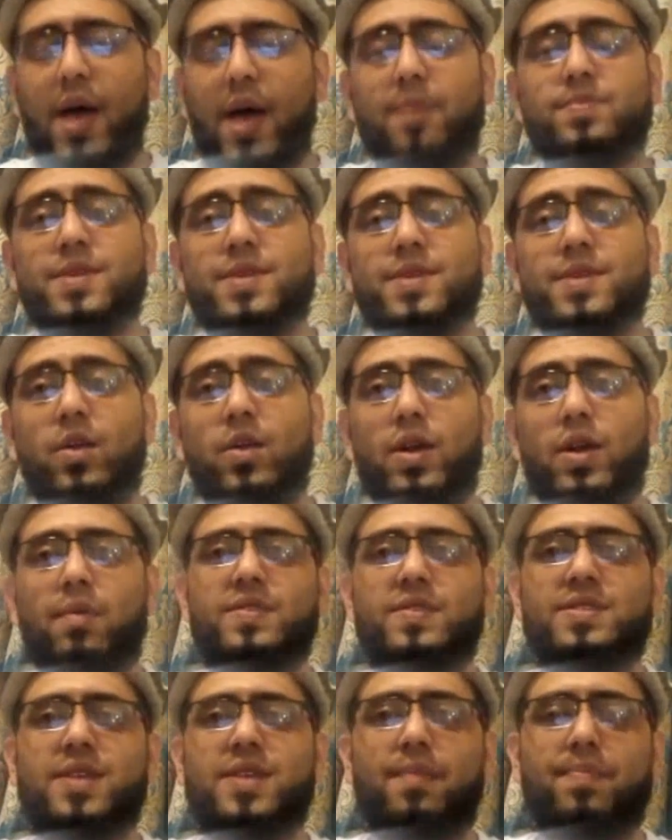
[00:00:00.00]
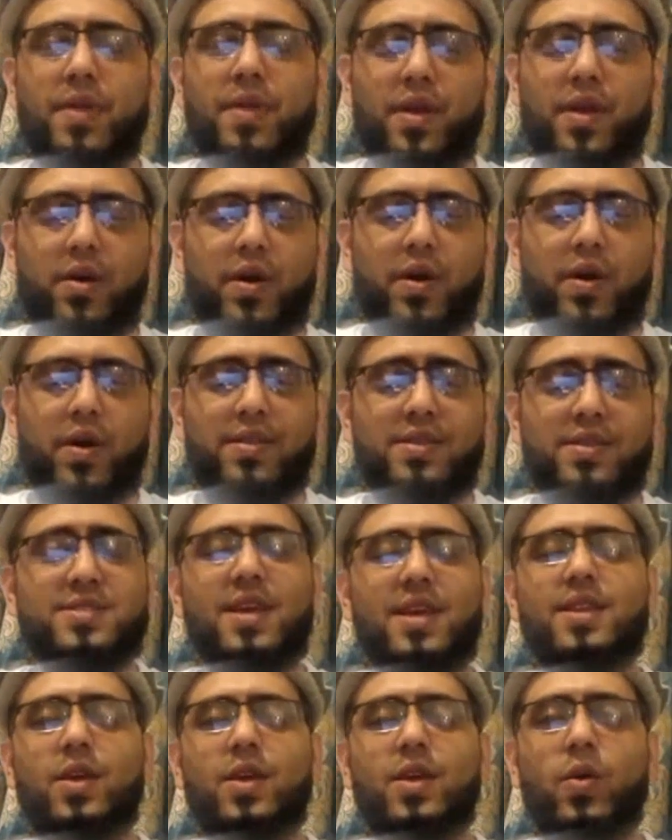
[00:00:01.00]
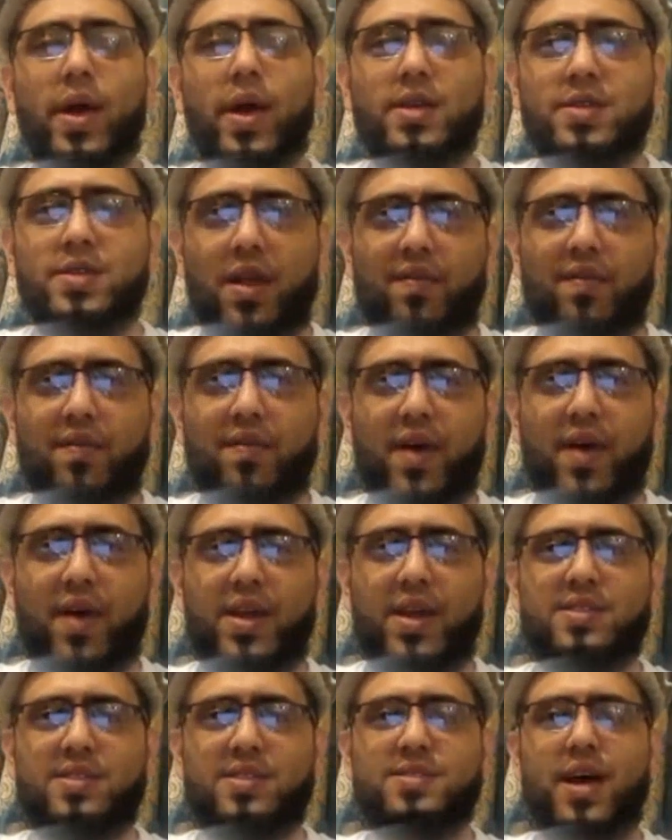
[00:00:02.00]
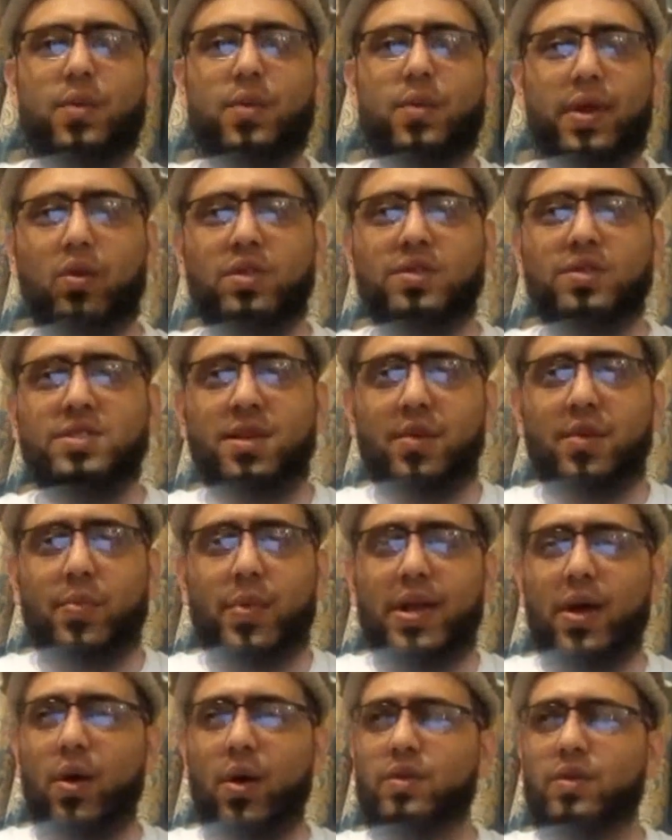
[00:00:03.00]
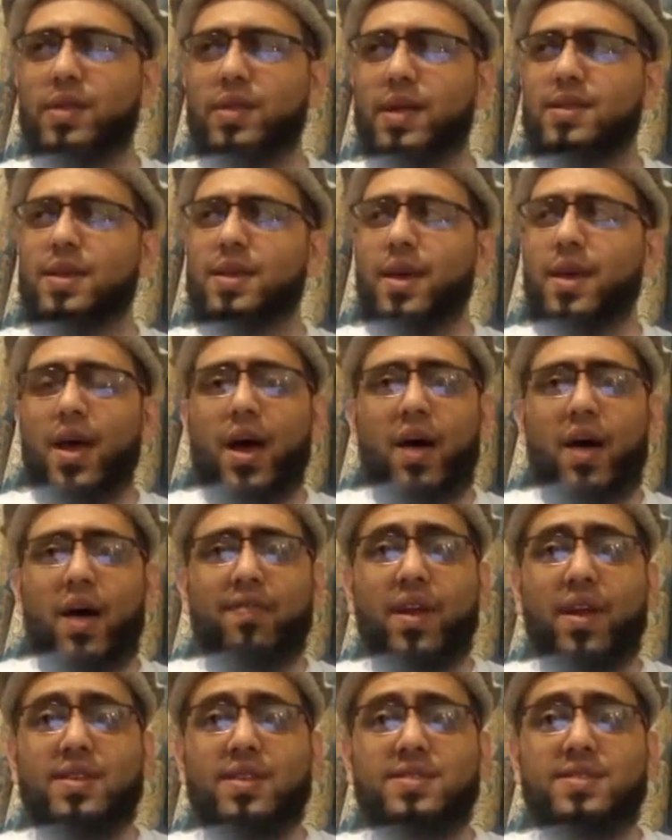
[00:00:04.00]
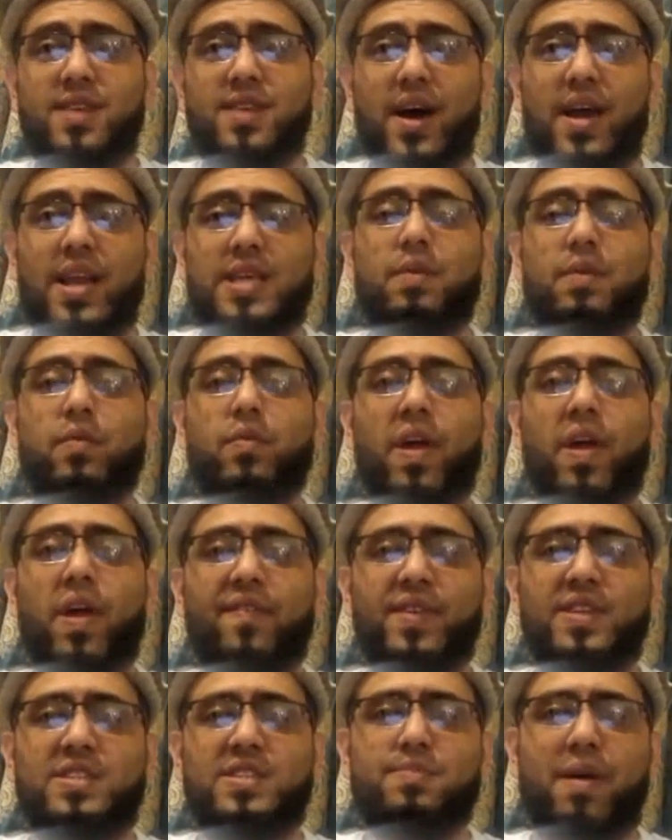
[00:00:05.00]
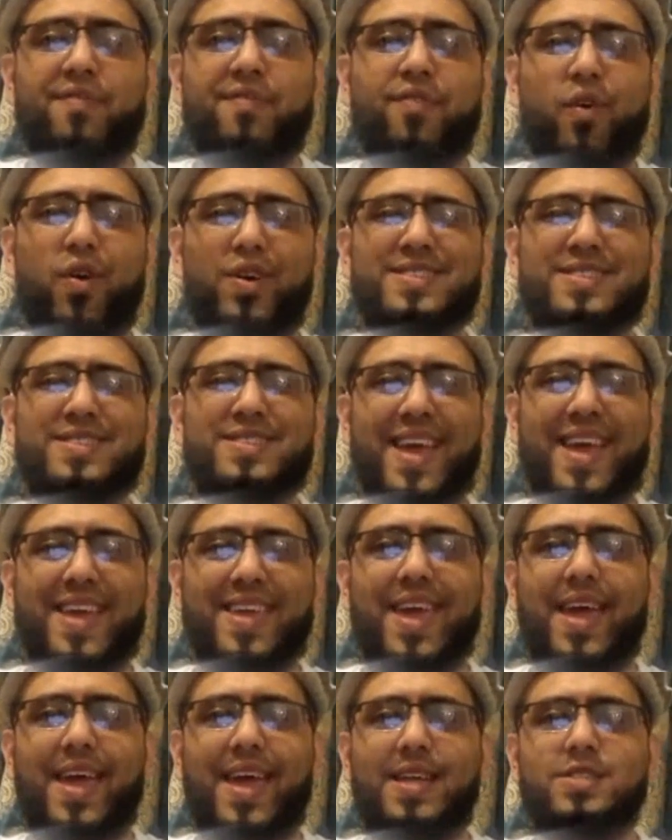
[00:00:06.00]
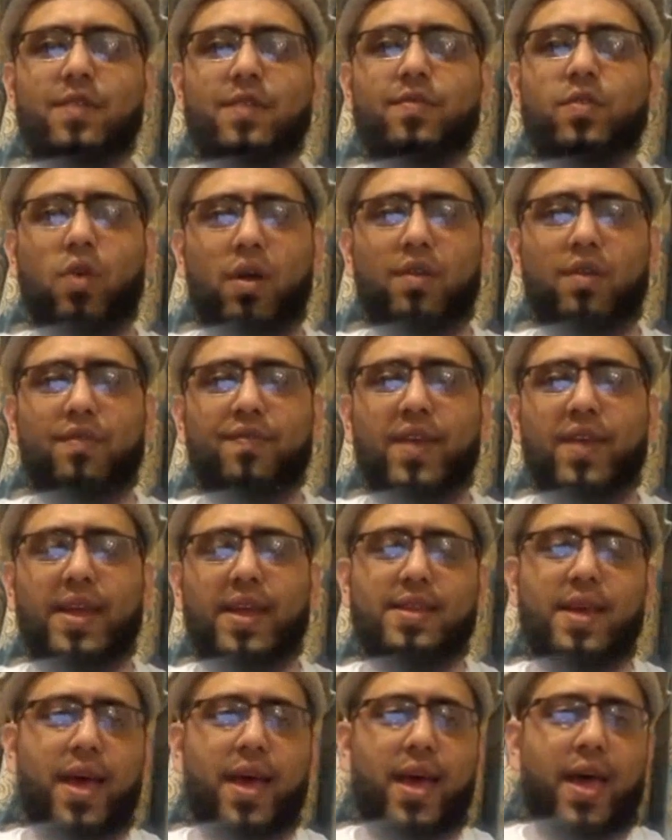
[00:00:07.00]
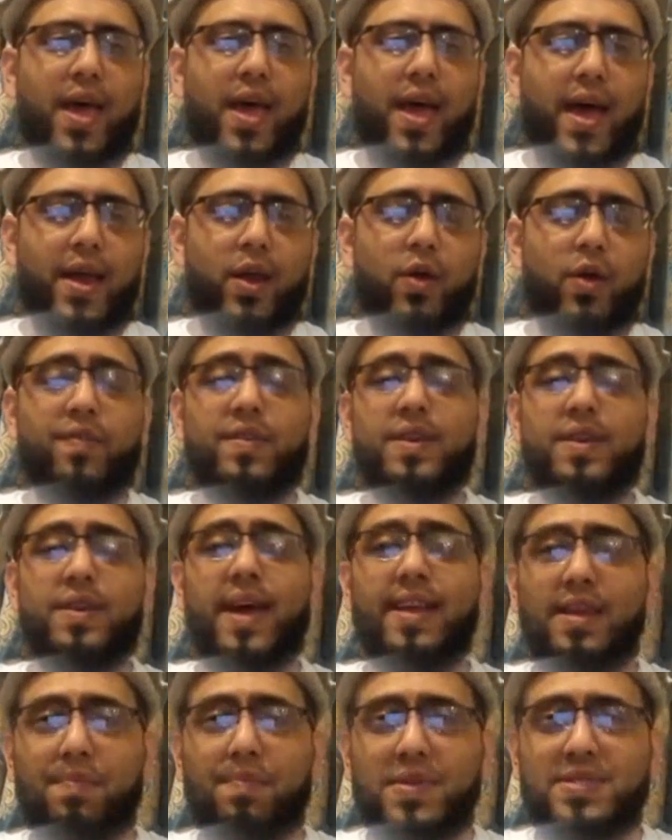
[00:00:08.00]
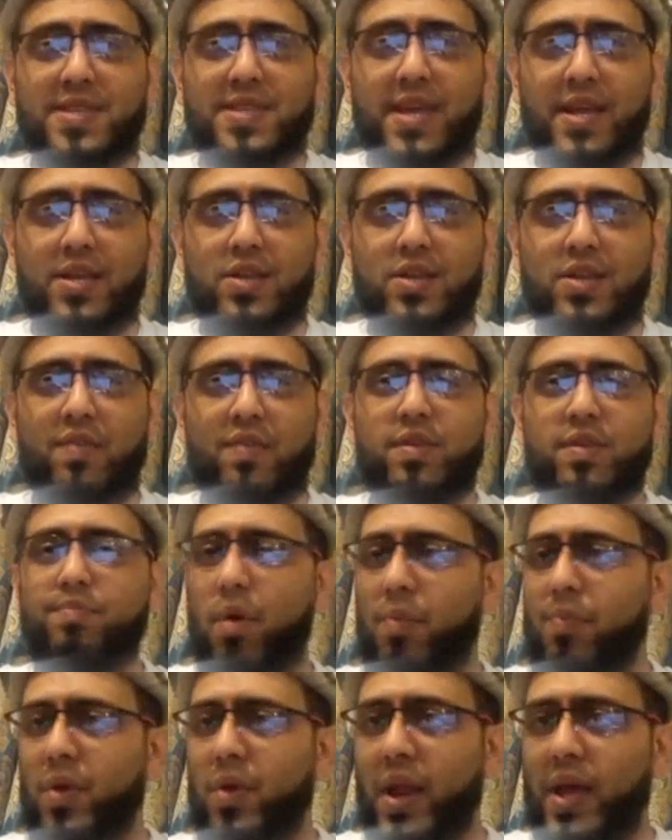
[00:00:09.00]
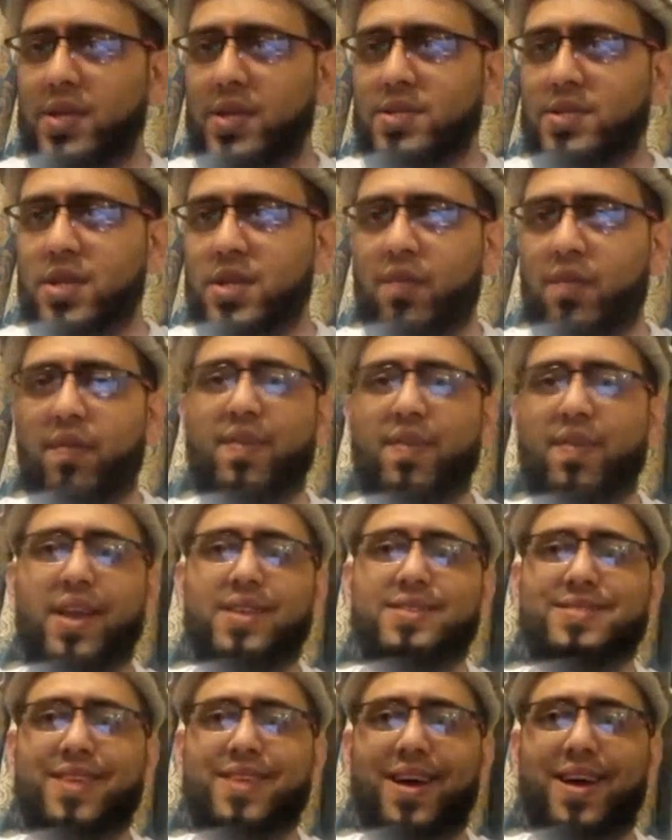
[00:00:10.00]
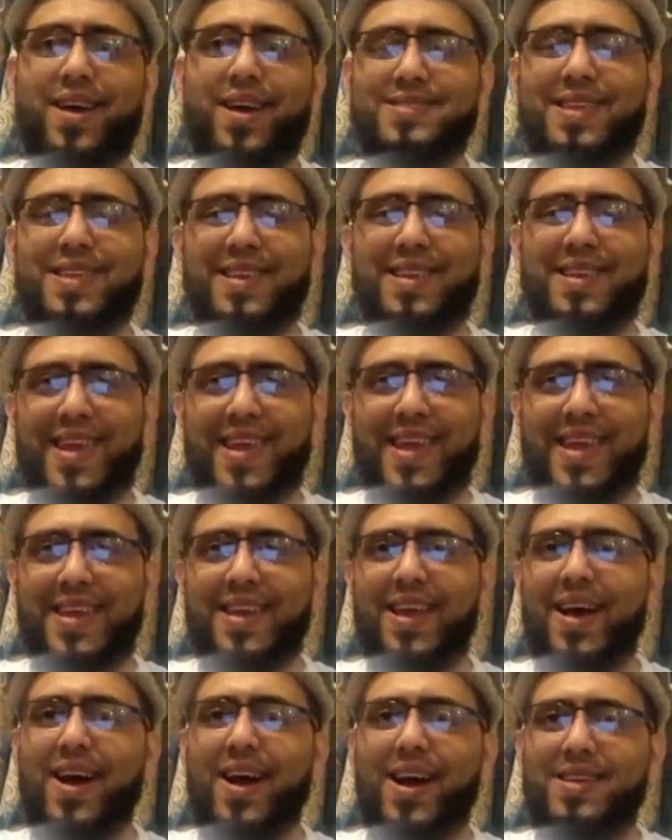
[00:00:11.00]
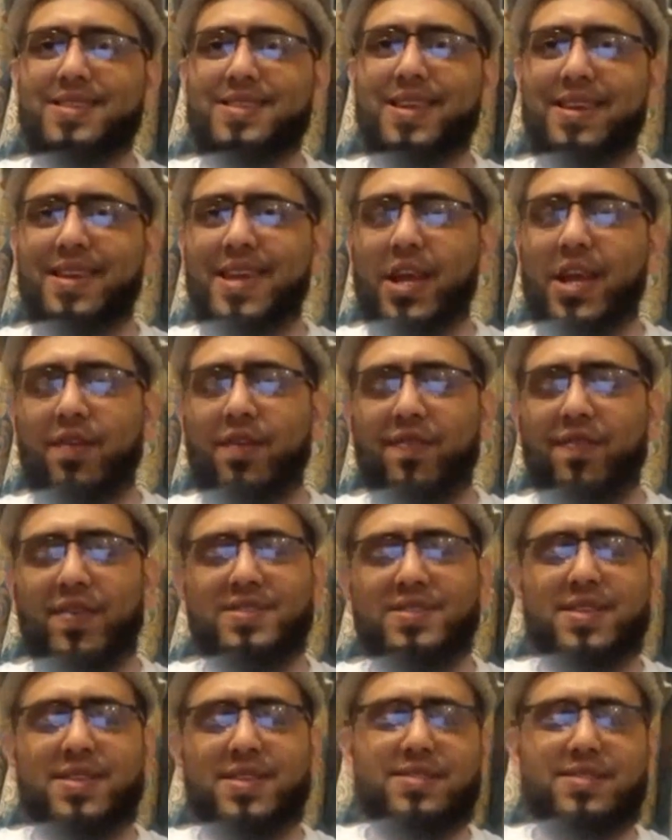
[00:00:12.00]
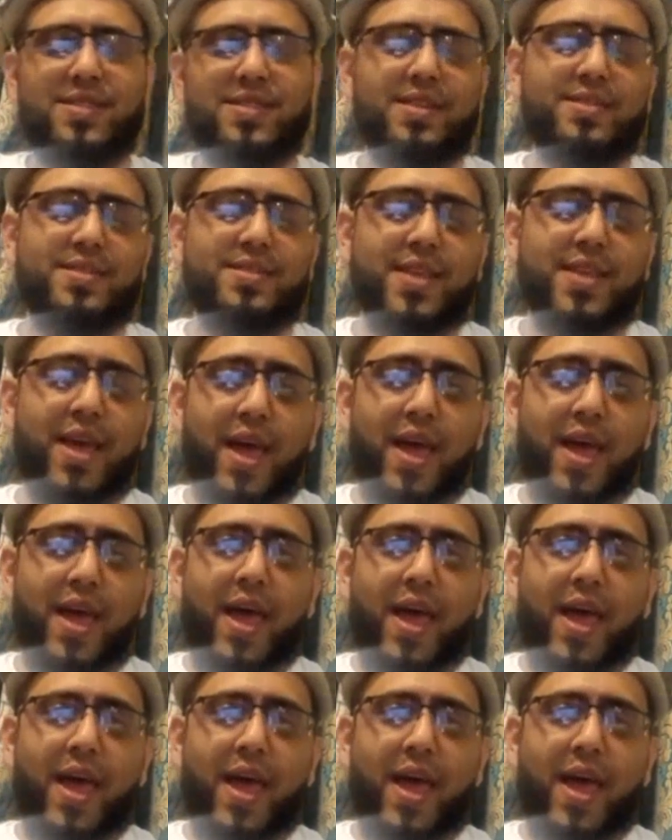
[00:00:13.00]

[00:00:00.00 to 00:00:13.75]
Absolutely, Mufti Sab. The situation in Afghanistan, we know that Afghanistan has been ravaged by 4 decades of conflict, and over 90% of the population of Afghanistan is in urgent need of assistance.